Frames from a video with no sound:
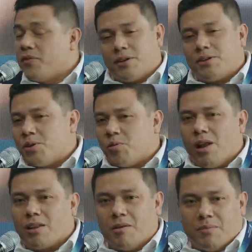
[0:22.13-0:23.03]
Of course, you're
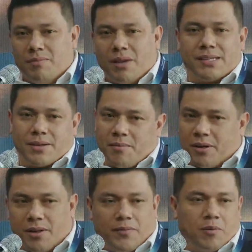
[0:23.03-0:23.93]
welcome in Mexico,
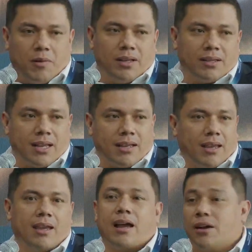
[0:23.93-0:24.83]
but if you want,
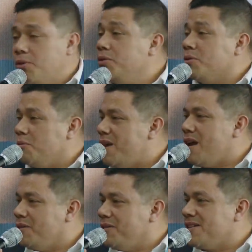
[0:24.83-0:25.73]
Cancun could be
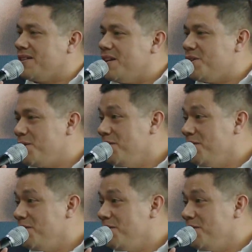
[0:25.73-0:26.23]
a good destination.